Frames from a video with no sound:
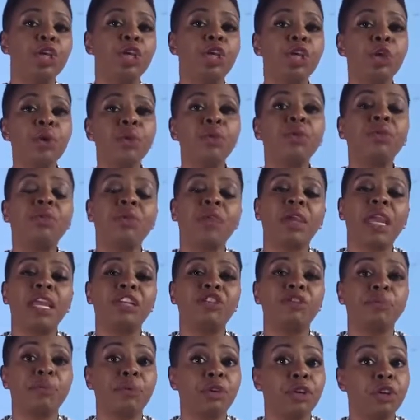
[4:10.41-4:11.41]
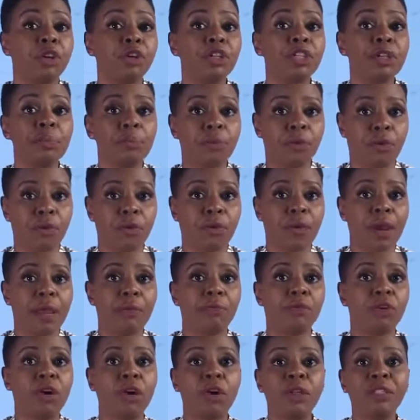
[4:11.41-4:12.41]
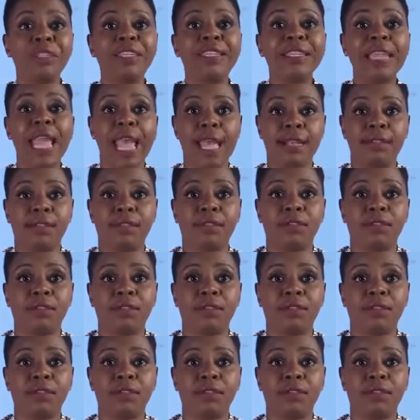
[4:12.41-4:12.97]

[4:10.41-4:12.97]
Youth Entrepreneurship Program called YES.